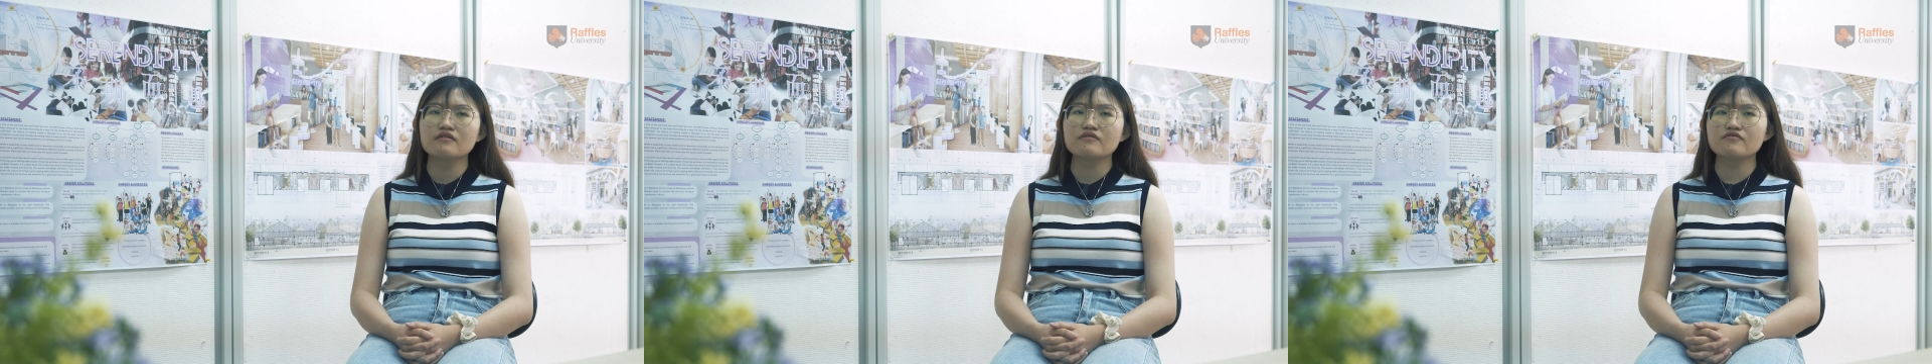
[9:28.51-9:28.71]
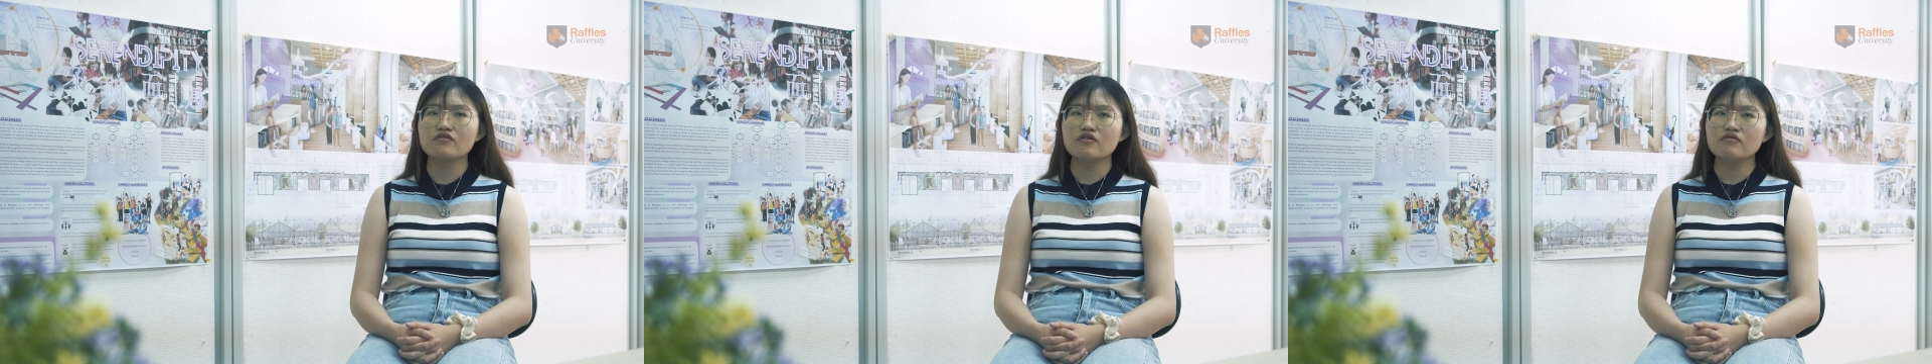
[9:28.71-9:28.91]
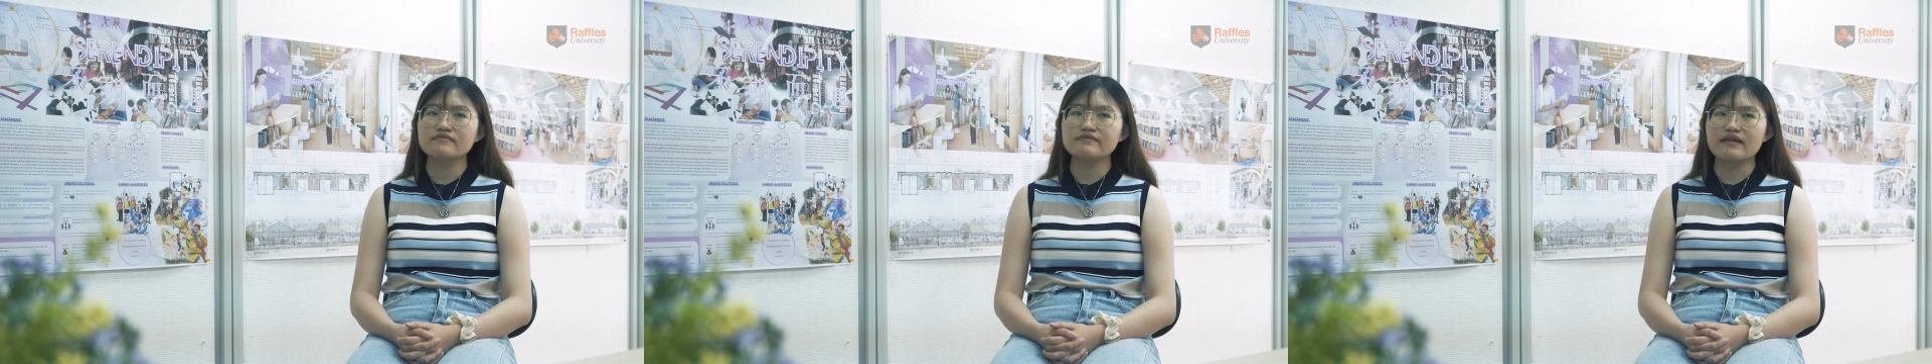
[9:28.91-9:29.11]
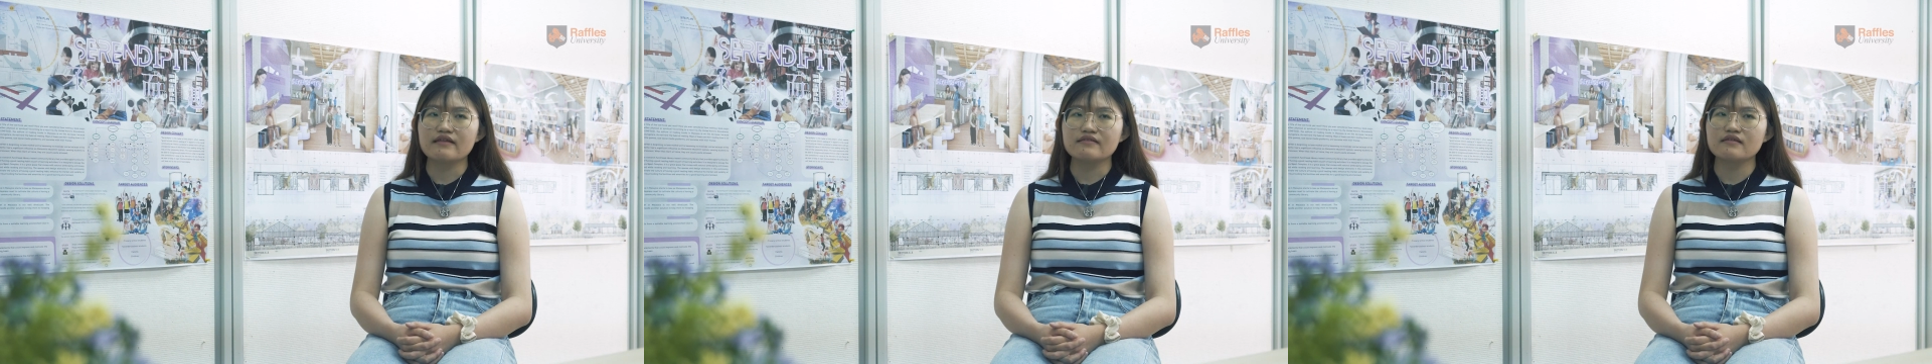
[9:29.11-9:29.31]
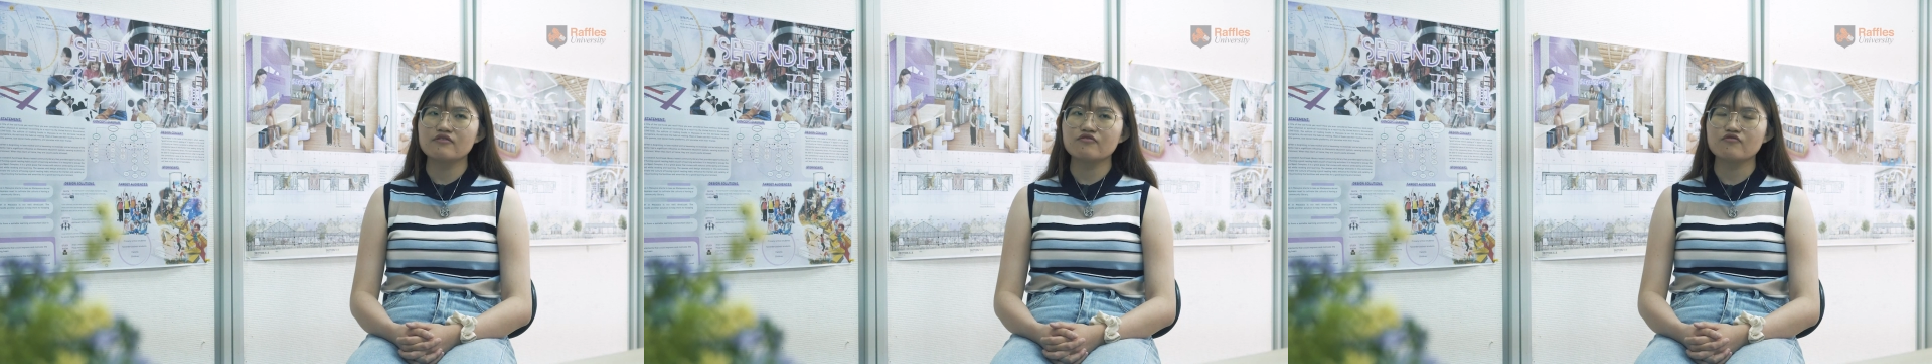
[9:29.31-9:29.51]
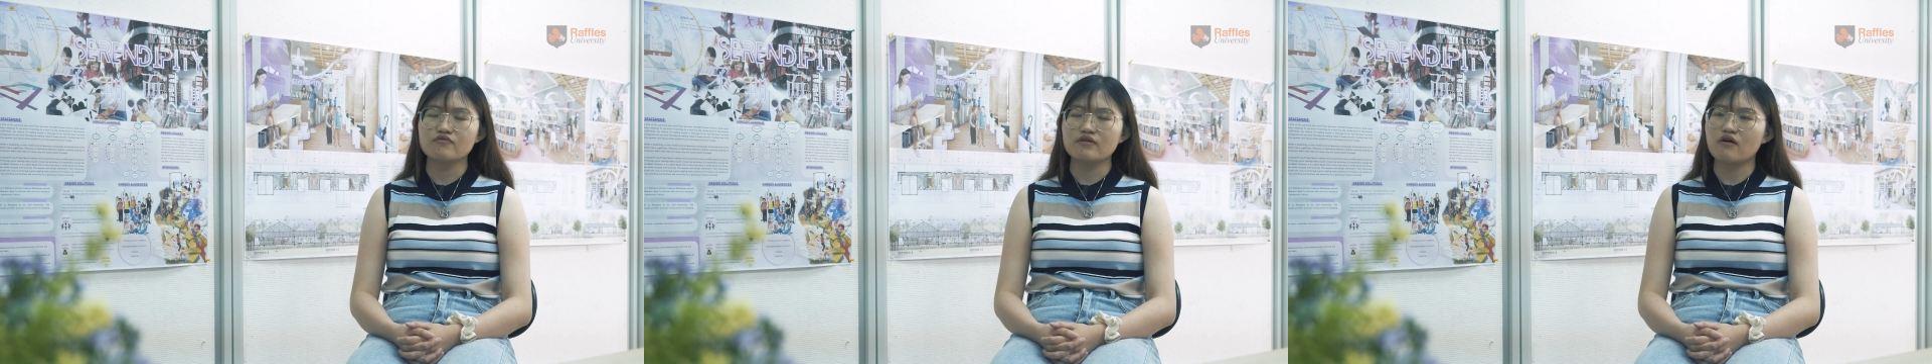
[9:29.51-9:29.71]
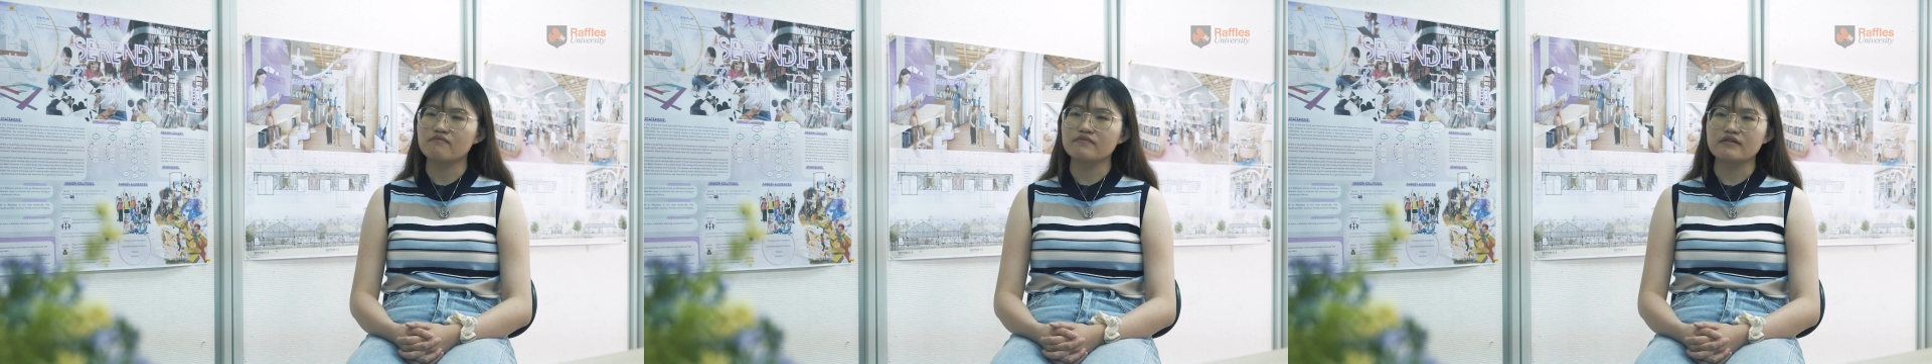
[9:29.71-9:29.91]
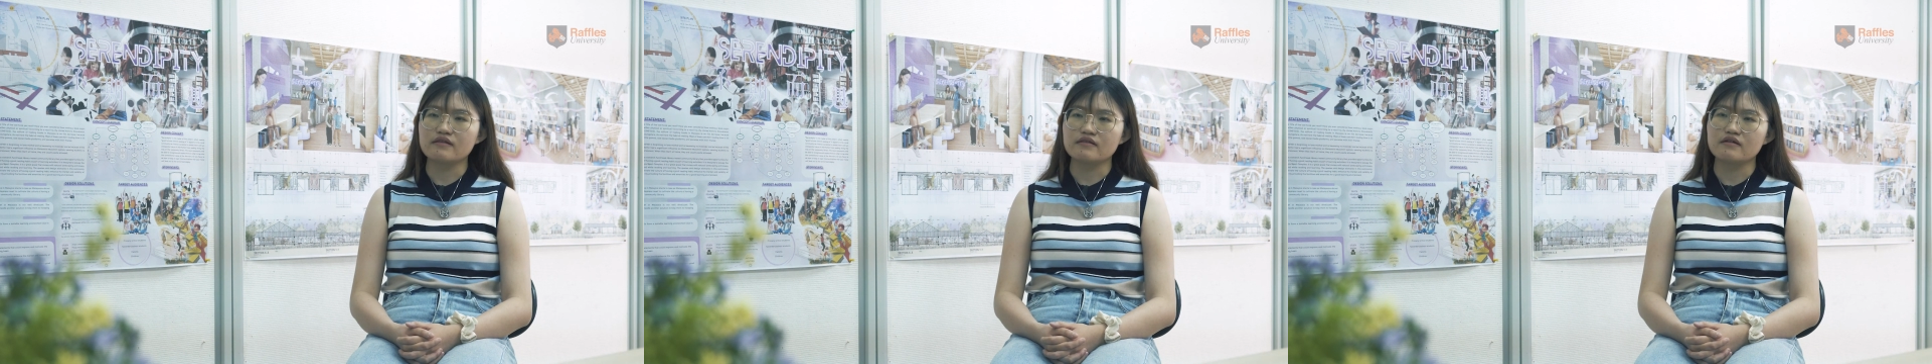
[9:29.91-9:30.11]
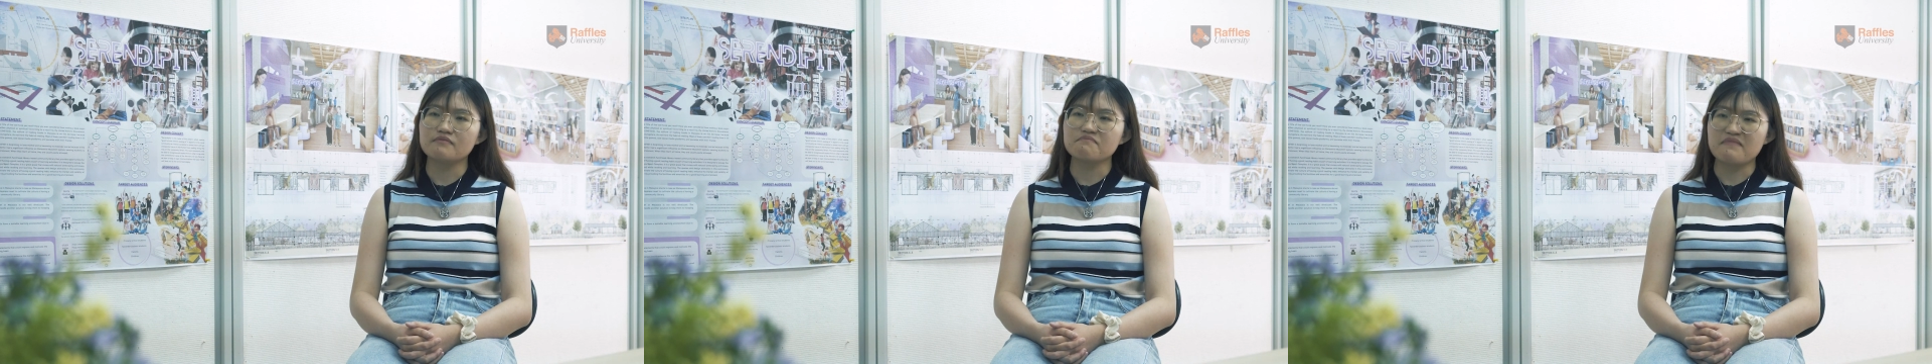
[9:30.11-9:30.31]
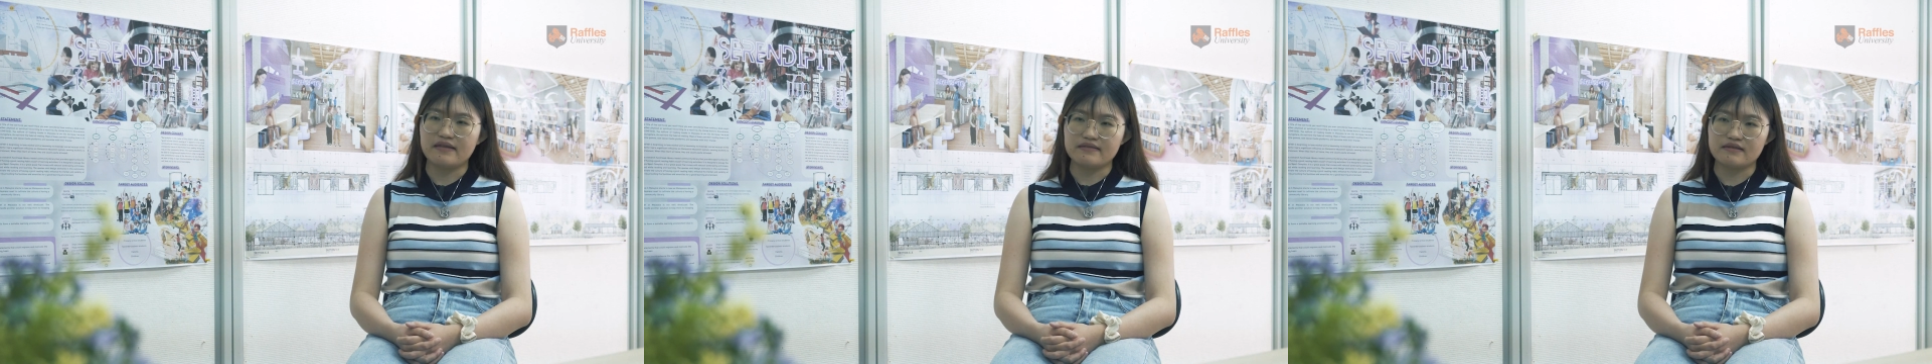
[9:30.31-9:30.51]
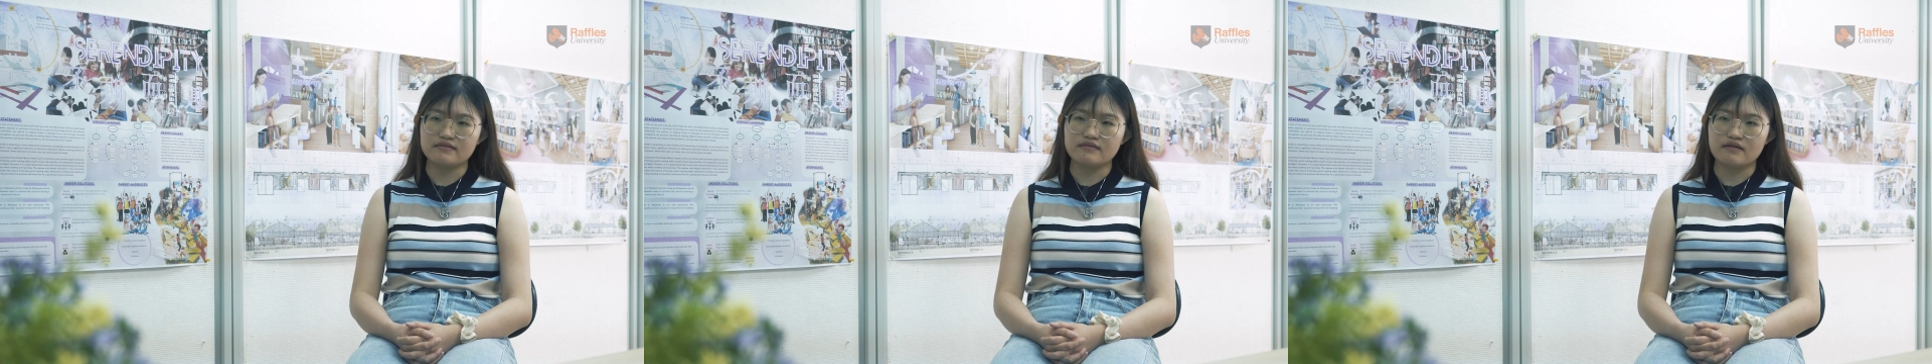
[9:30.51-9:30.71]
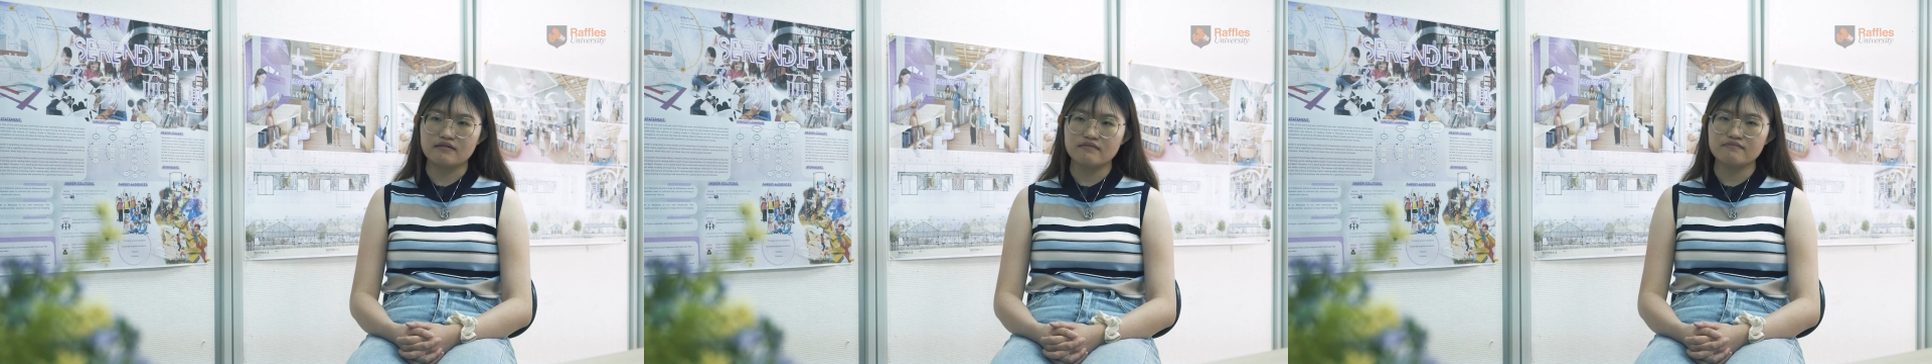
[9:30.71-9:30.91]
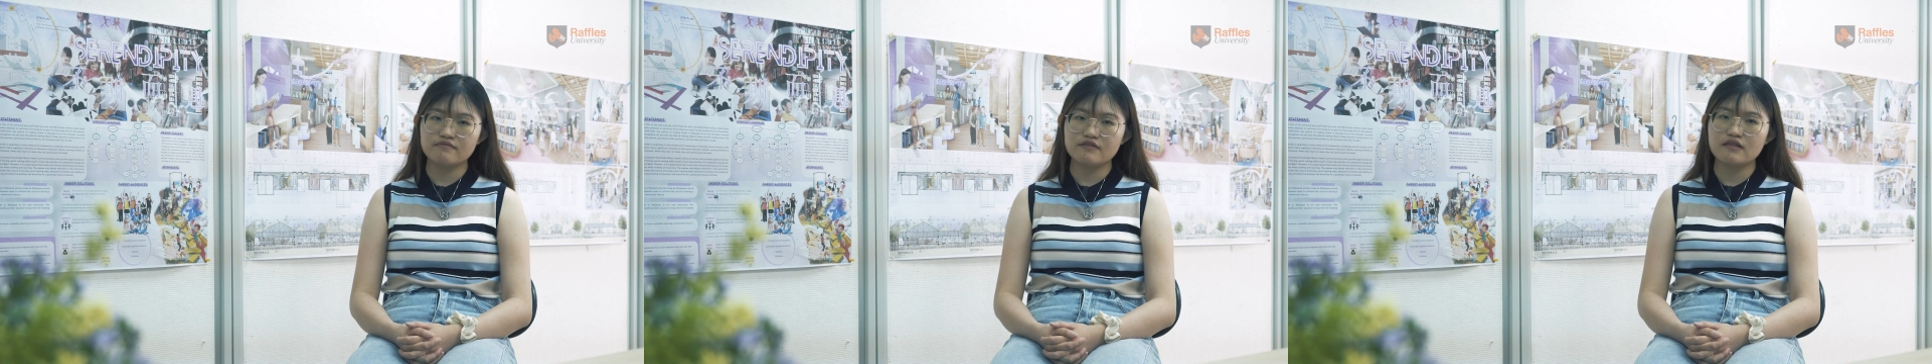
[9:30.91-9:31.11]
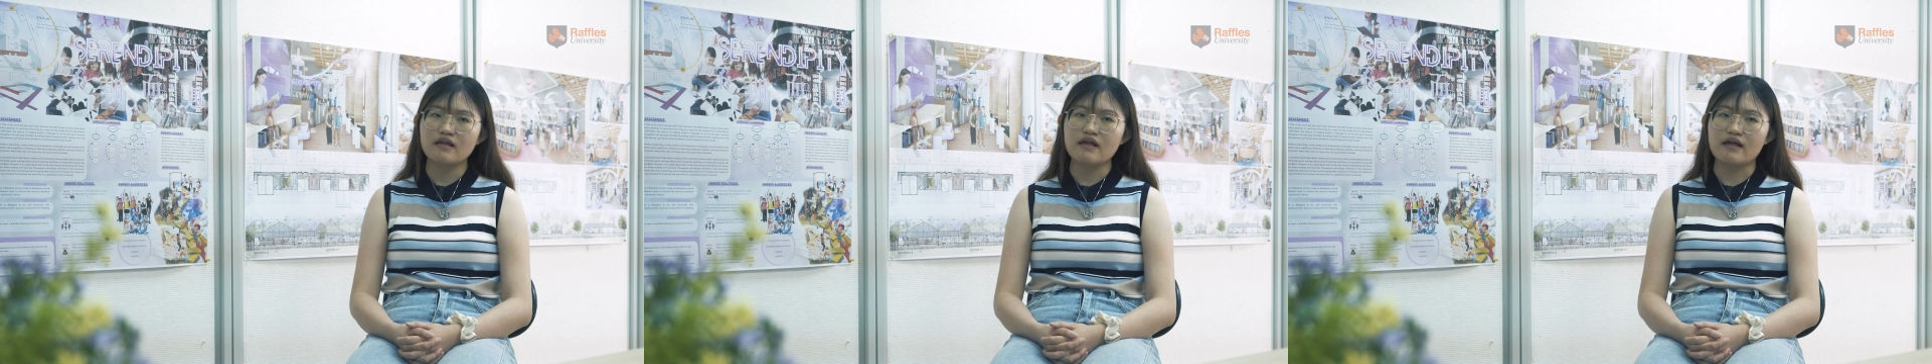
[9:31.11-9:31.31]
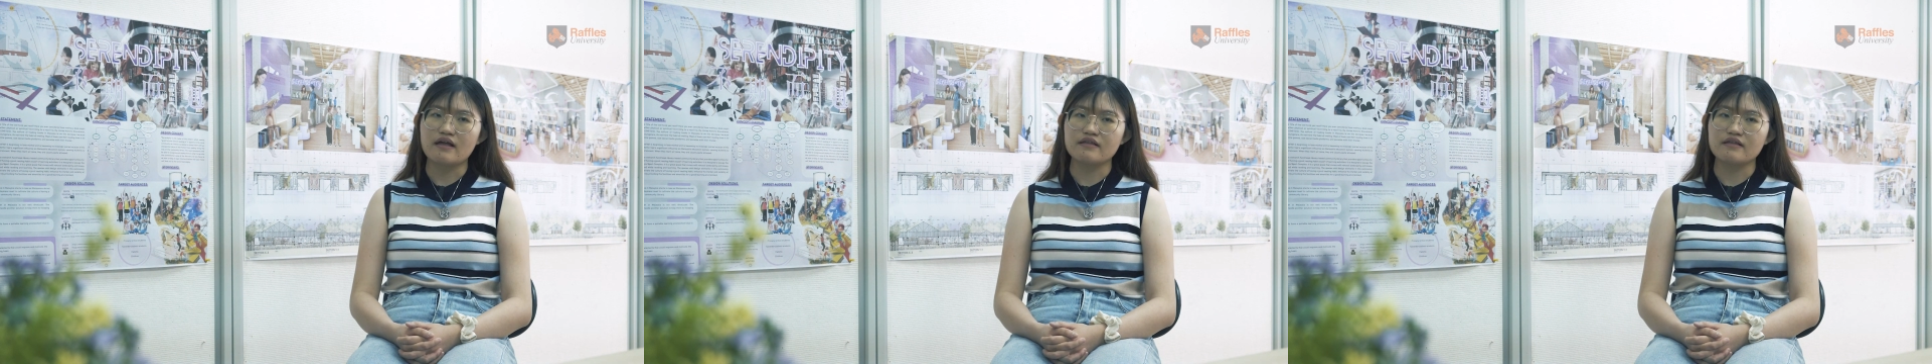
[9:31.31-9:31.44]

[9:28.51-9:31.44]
So they need to consider many things,